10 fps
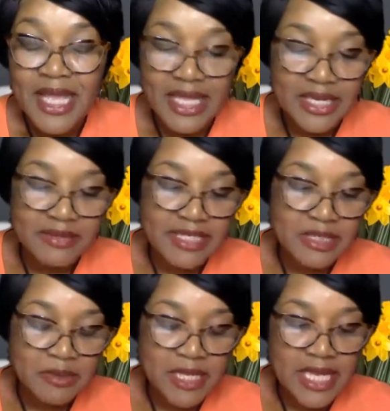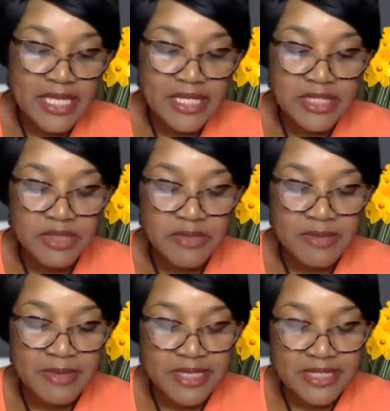Can you explain to me?
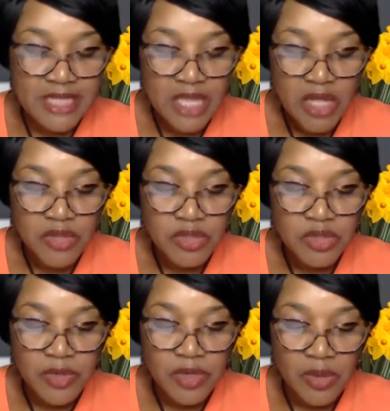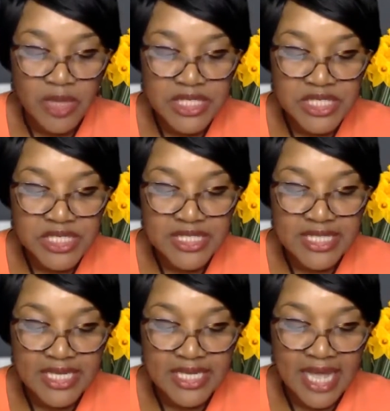Because those were questions
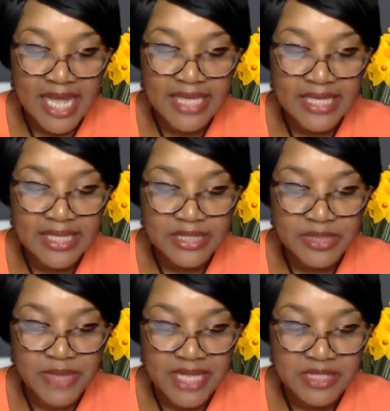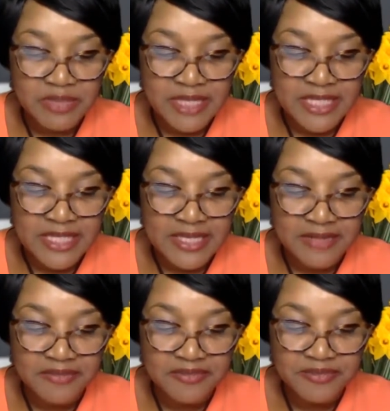that I needed to ask myself.